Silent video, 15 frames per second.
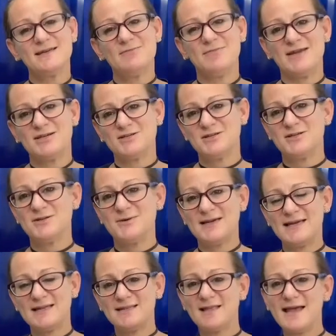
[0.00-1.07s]
make sure you
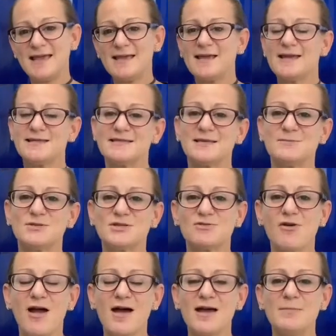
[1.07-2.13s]
hit like, hit
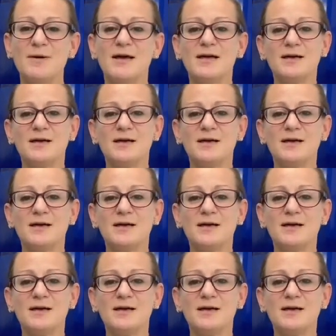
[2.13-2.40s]
subscribe,